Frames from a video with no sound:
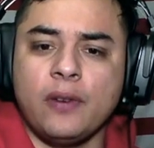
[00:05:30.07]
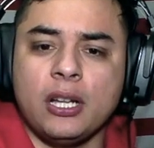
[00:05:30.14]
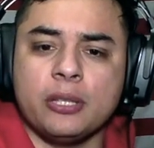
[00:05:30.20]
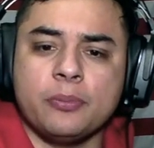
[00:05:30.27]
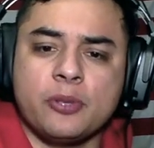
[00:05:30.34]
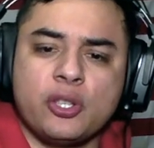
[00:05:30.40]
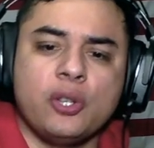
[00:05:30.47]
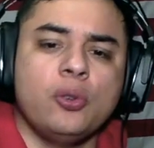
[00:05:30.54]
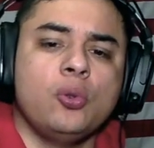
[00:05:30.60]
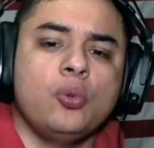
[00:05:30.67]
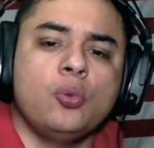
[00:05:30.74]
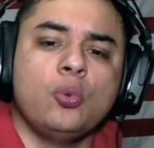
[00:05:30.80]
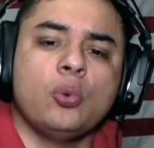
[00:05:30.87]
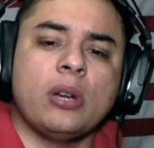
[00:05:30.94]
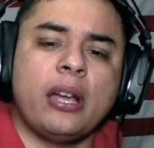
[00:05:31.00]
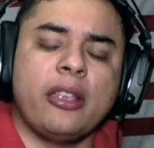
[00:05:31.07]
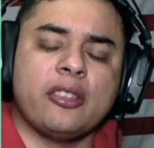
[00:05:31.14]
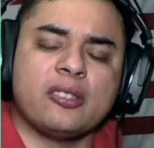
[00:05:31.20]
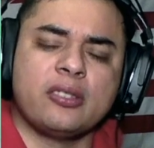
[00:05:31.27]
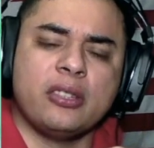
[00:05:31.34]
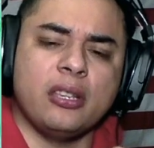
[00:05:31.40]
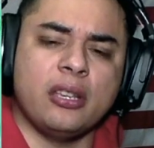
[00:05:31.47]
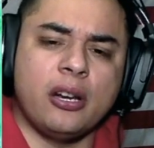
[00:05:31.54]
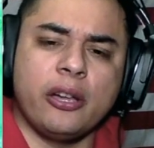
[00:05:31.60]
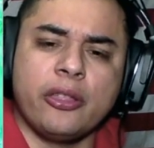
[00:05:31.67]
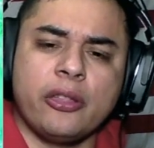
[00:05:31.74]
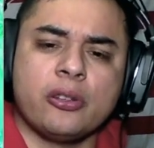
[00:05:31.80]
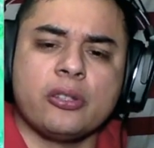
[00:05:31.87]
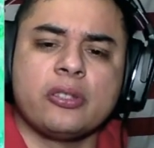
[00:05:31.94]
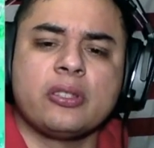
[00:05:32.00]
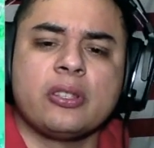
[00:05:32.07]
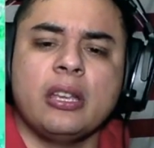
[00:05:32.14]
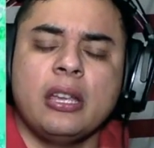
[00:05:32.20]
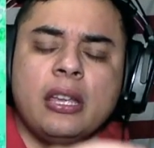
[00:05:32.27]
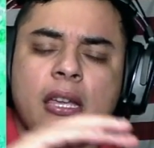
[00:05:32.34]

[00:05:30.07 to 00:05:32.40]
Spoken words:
Volume 2 is The Others.